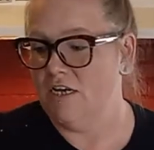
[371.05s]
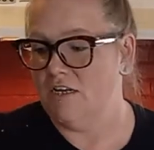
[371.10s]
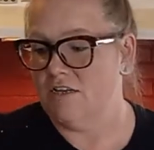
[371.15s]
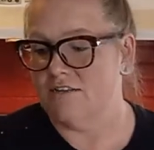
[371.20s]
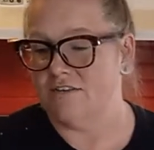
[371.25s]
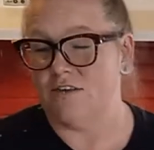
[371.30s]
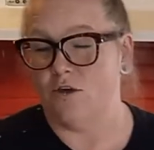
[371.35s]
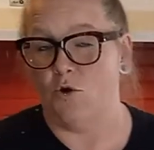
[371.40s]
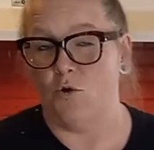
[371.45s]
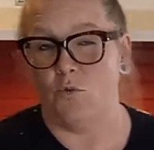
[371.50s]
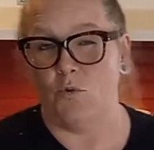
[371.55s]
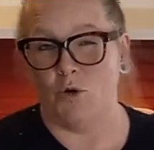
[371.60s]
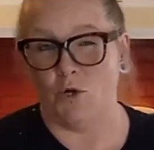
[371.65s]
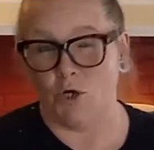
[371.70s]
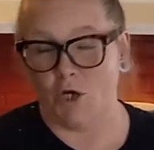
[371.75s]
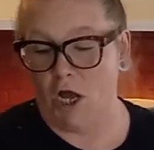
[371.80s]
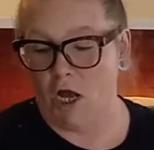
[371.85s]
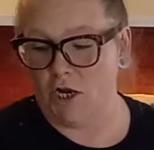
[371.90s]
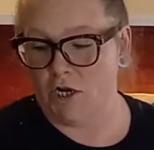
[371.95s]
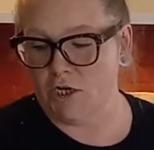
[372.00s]
So we're
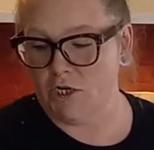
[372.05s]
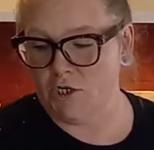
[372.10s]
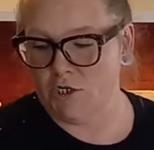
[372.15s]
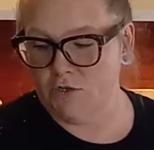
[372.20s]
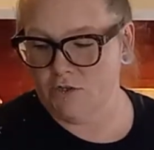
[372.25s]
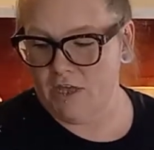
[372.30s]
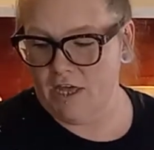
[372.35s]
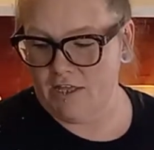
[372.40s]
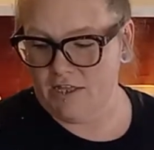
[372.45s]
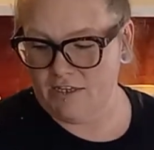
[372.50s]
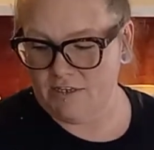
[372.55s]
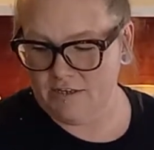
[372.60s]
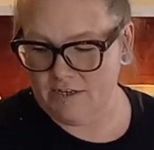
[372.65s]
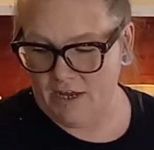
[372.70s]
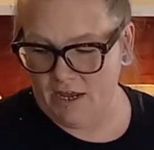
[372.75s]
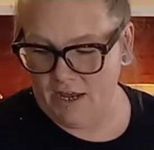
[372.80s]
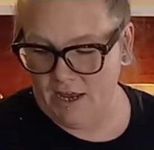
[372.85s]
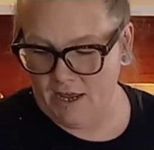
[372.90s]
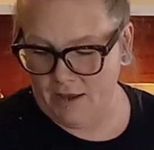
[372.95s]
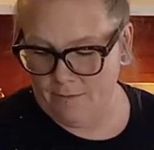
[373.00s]
not going to do that this
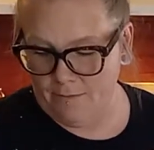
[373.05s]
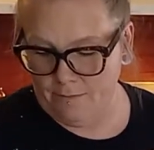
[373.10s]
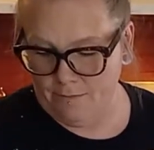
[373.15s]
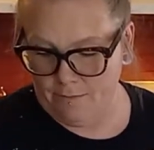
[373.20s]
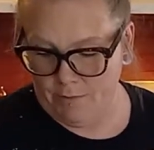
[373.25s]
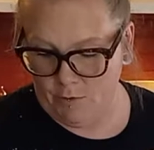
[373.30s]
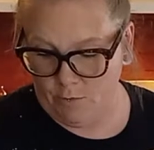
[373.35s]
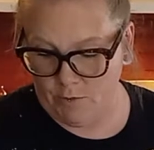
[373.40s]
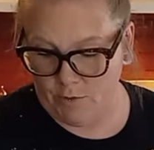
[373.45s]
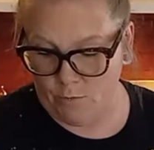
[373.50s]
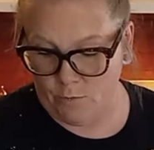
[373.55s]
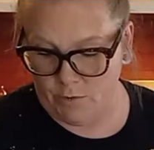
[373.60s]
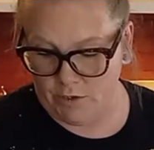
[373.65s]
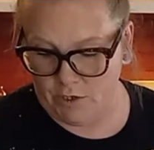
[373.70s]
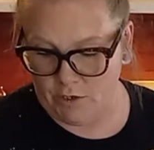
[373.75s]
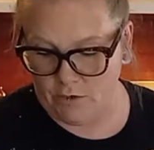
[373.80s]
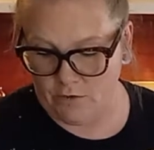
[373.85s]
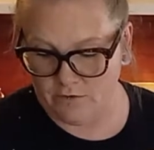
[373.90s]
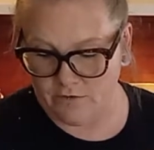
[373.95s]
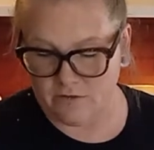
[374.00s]
time, but we
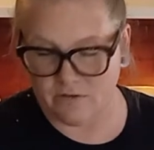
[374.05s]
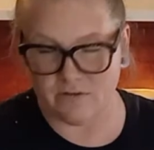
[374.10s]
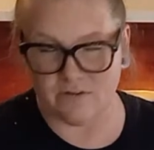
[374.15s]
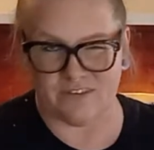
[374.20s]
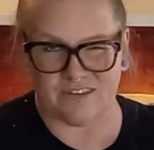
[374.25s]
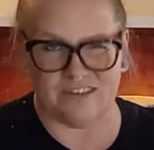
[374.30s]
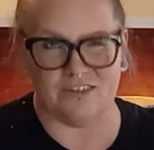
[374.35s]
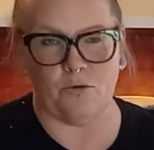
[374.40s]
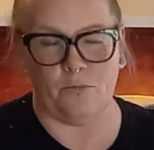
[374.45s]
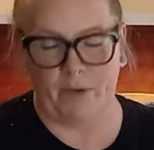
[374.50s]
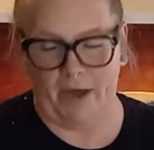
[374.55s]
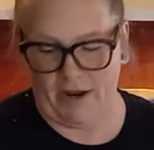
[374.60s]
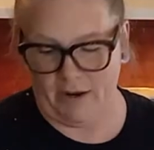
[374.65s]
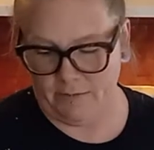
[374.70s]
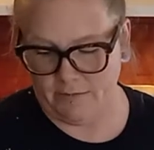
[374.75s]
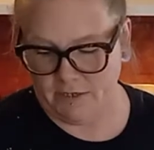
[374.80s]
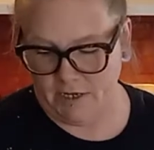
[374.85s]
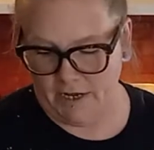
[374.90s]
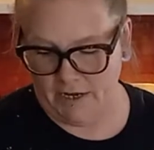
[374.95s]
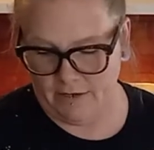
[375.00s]
will still pack
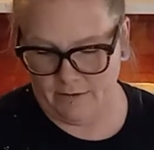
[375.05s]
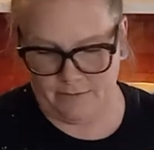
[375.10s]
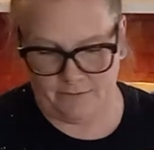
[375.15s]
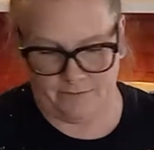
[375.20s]
them tight.